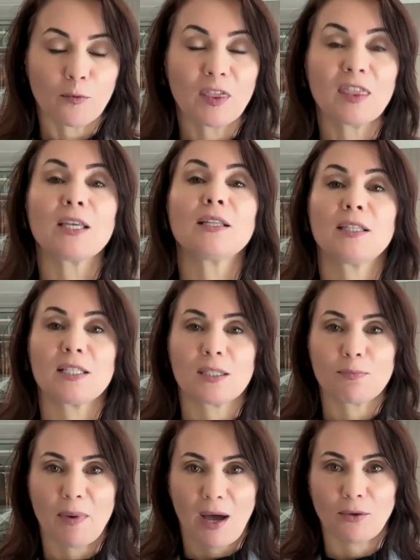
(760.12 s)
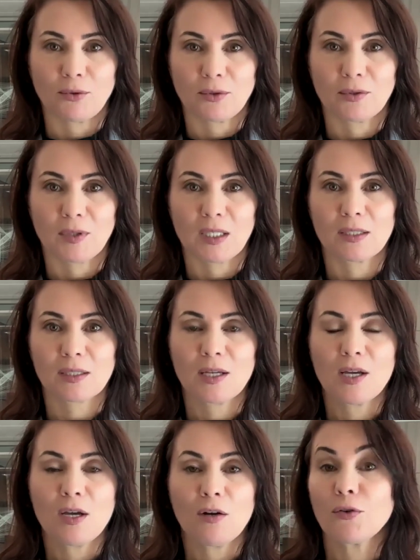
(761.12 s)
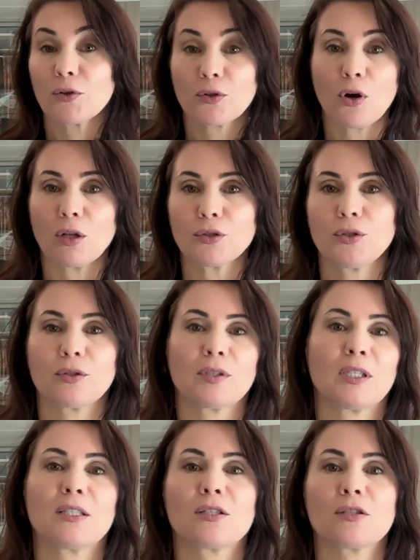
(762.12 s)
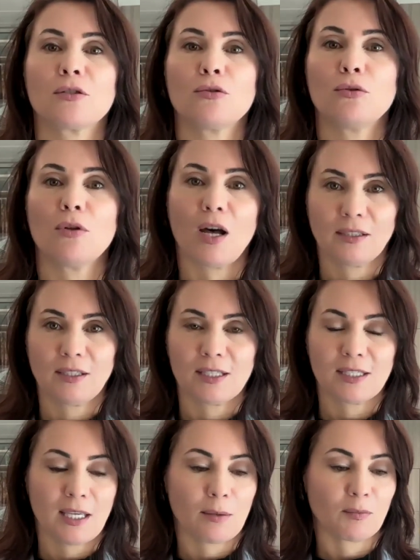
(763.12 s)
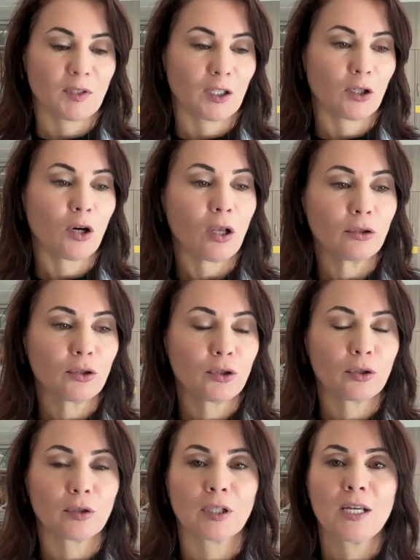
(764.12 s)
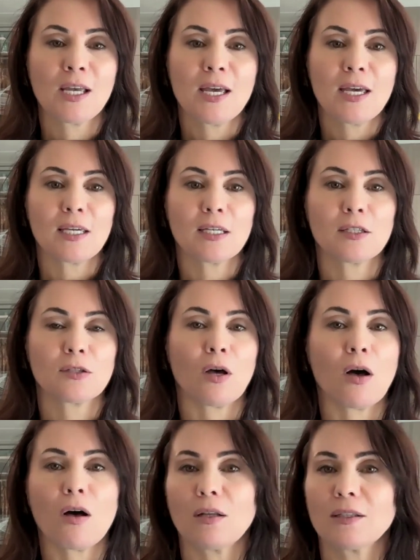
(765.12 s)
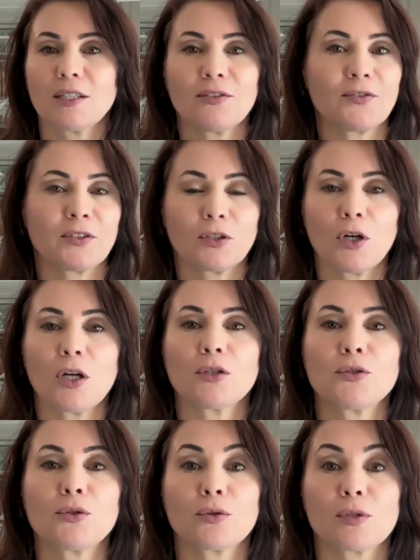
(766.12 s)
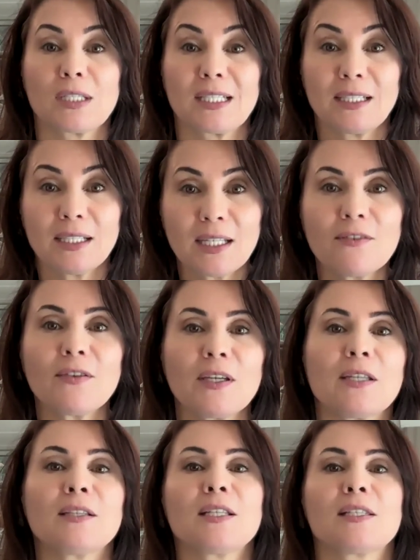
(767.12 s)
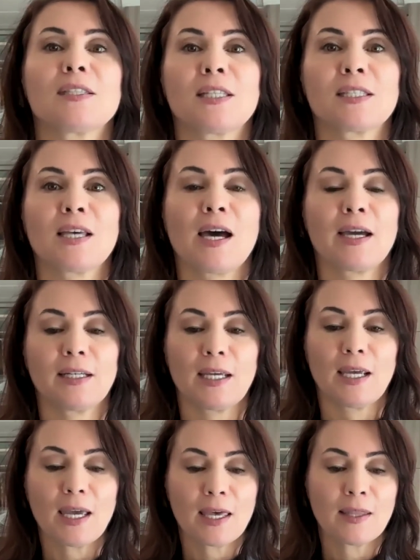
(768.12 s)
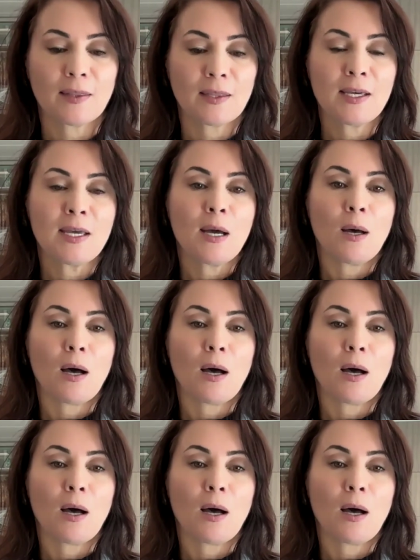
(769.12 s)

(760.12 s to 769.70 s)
within these boundaries. For culture, it's not the same. The culture is all different cultures live in this society, and